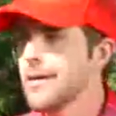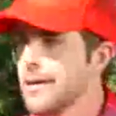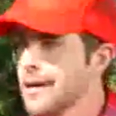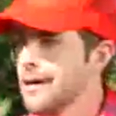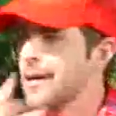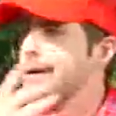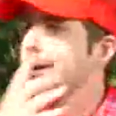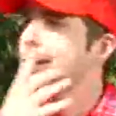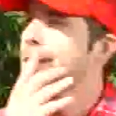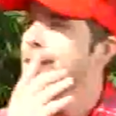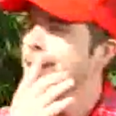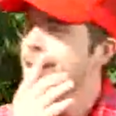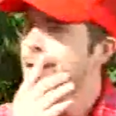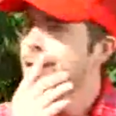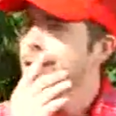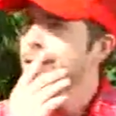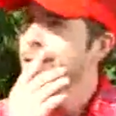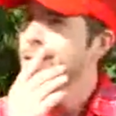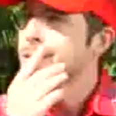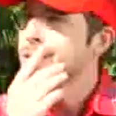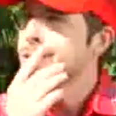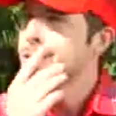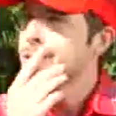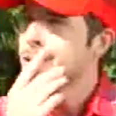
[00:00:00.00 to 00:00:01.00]
Huh.
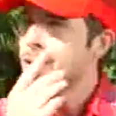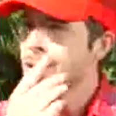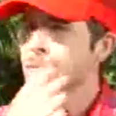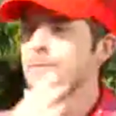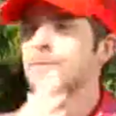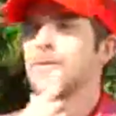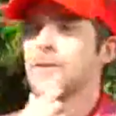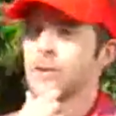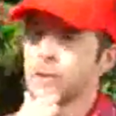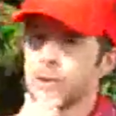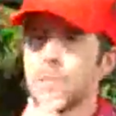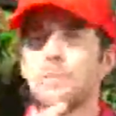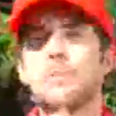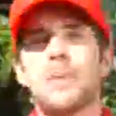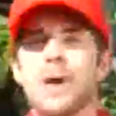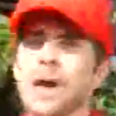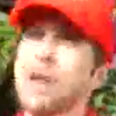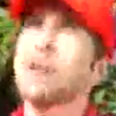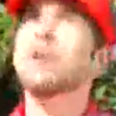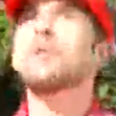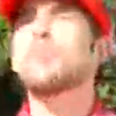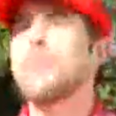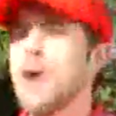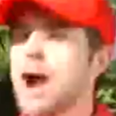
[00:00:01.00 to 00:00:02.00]
I'm feeling
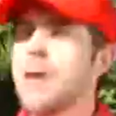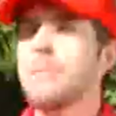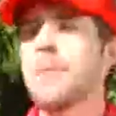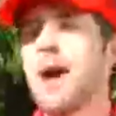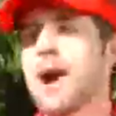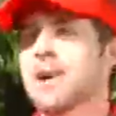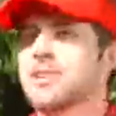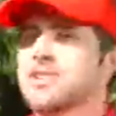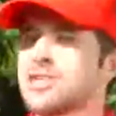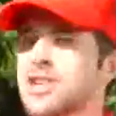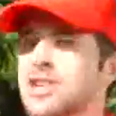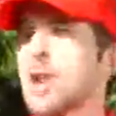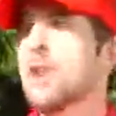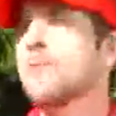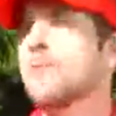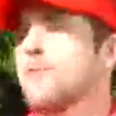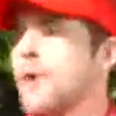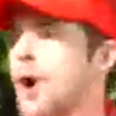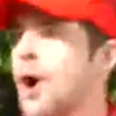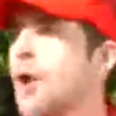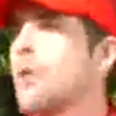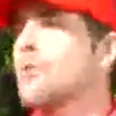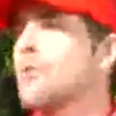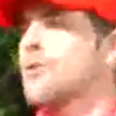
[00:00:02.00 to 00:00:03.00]
better about
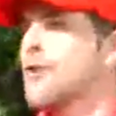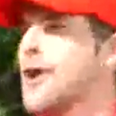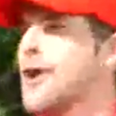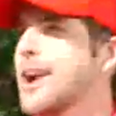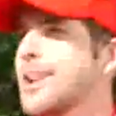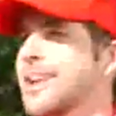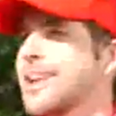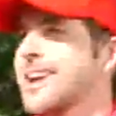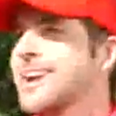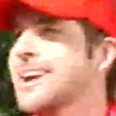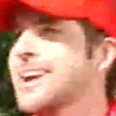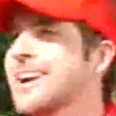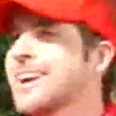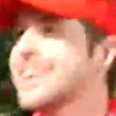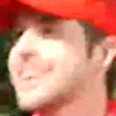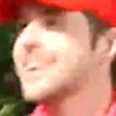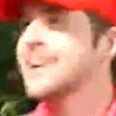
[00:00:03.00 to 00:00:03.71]
myself already.